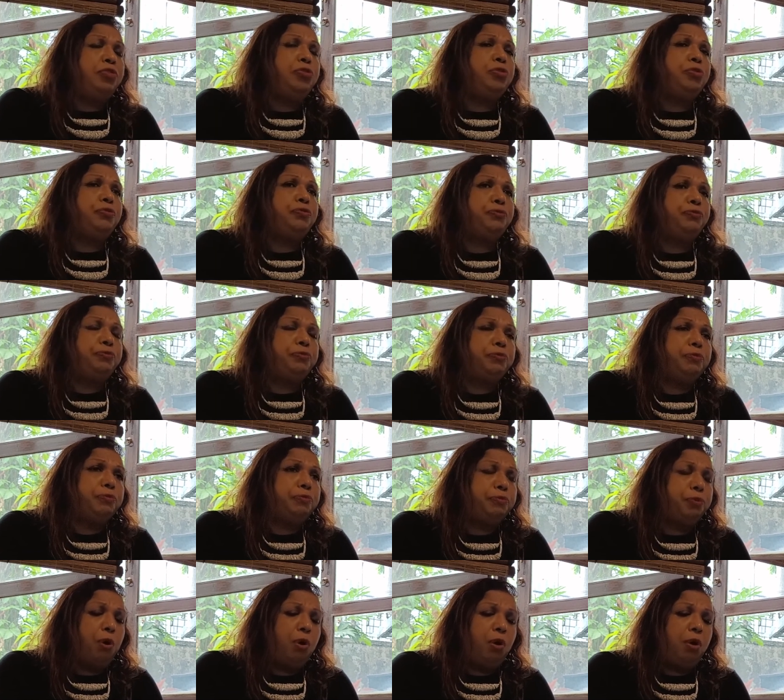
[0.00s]
to
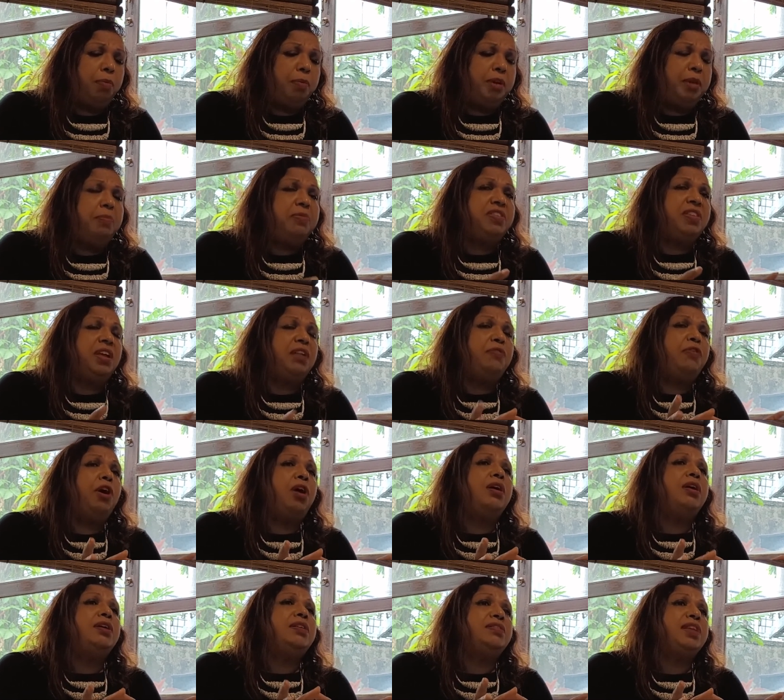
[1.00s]
form himself or
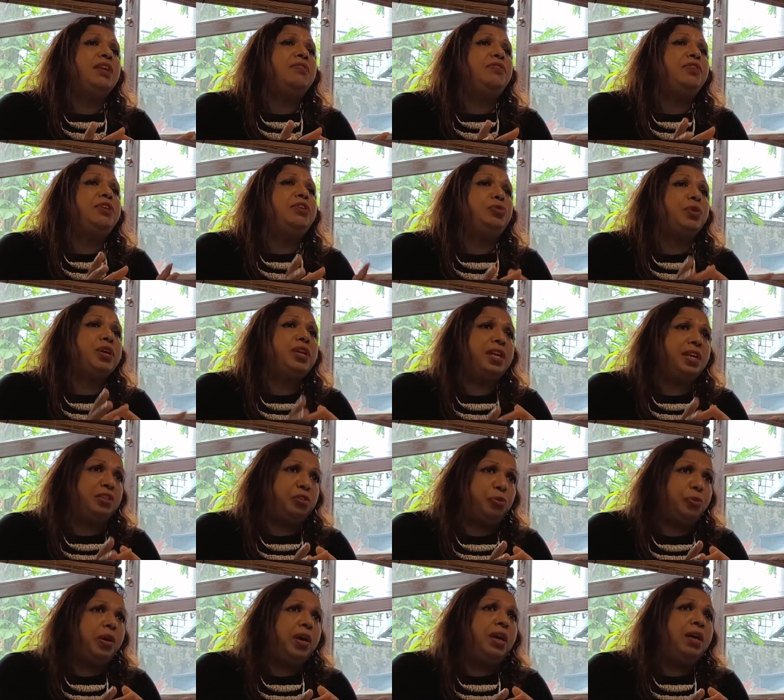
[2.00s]
herself into a
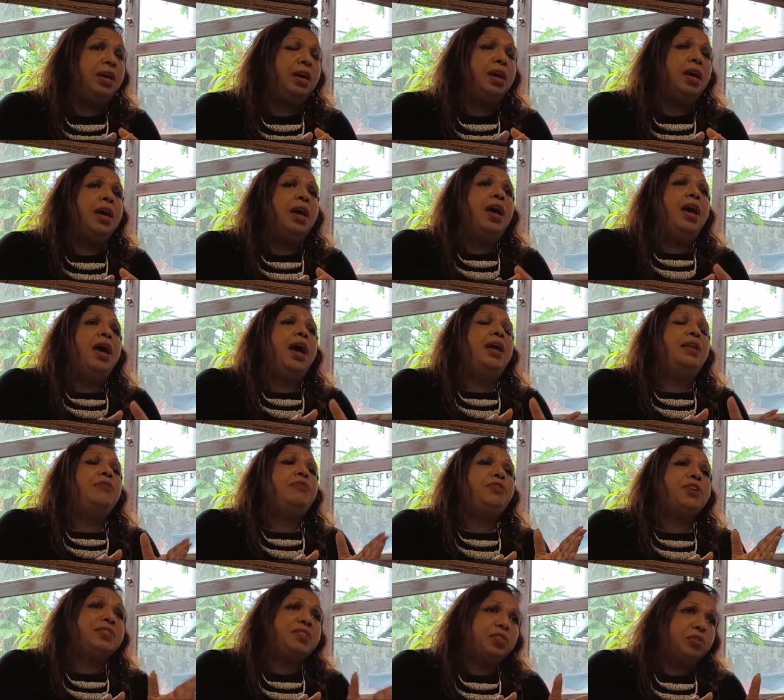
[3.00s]
network, and
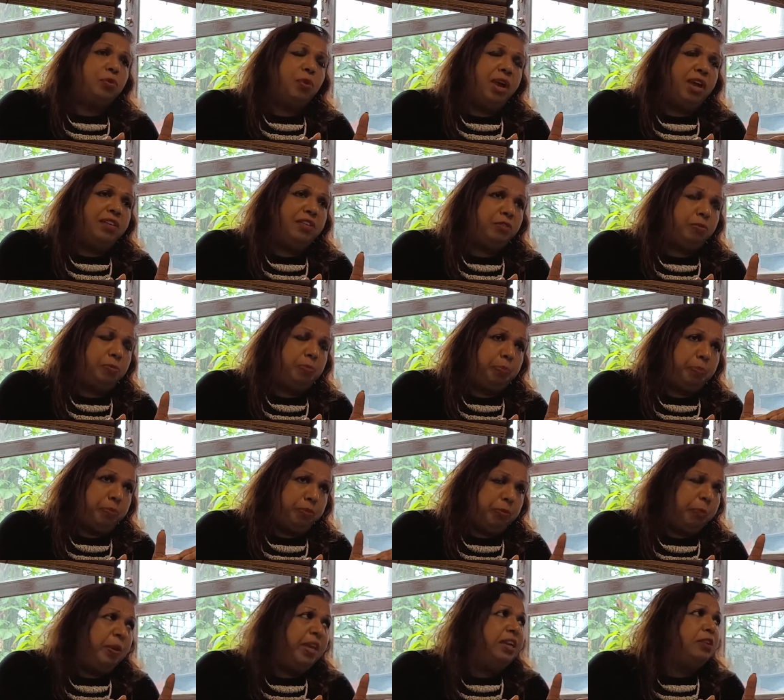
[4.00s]
first go and
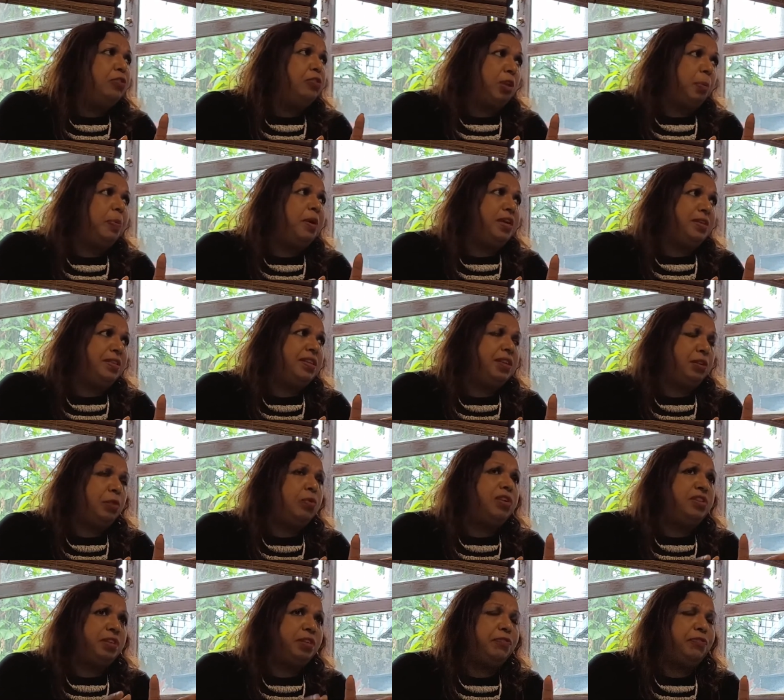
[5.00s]
speak to the person who
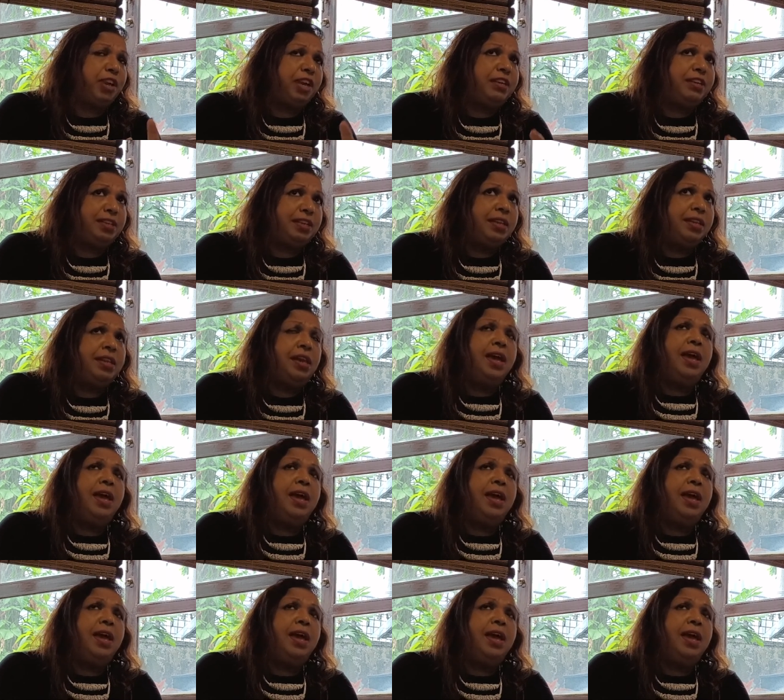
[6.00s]
was affected,